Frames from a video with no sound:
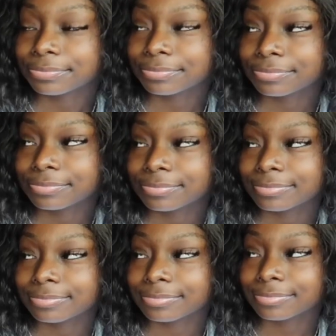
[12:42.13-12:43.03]

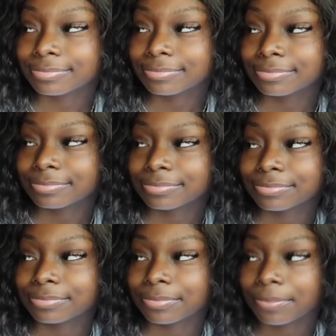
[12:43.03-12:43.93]

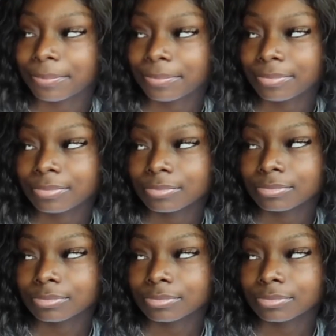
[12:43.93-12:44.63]
This person isn't speaking.